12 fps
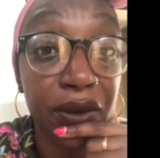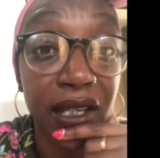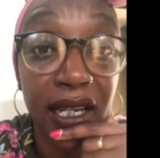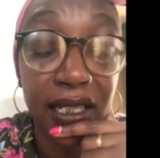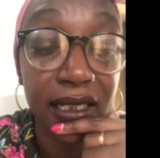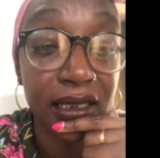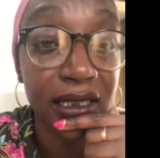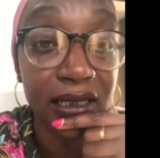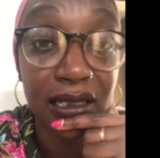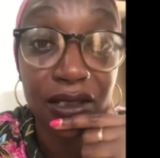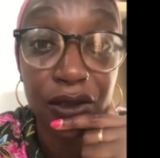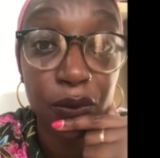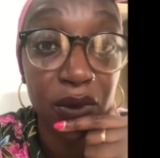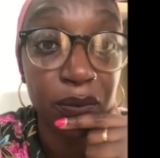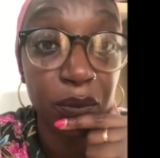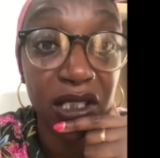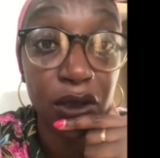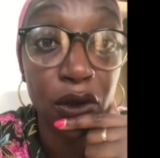that any decision was
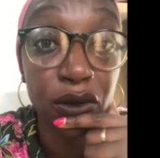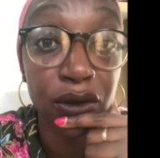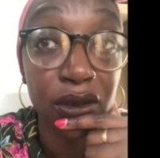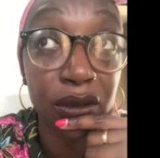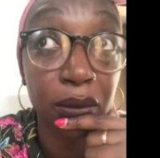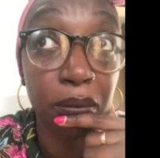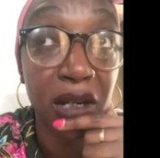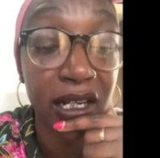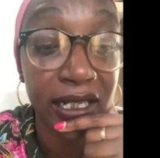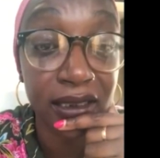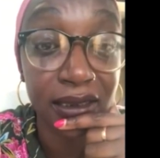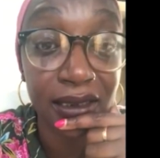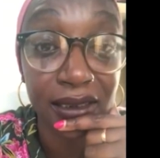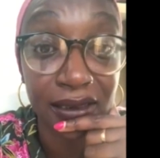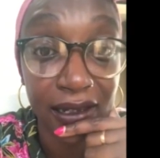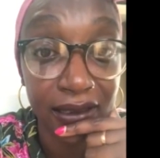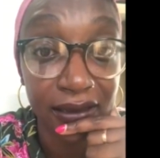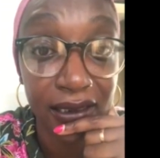beyond my
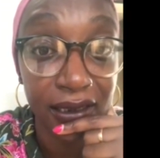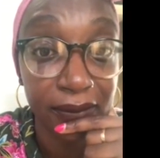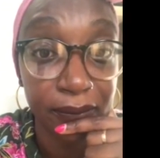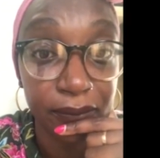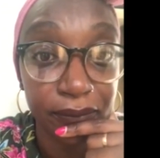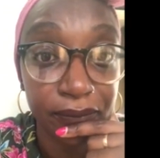understanding.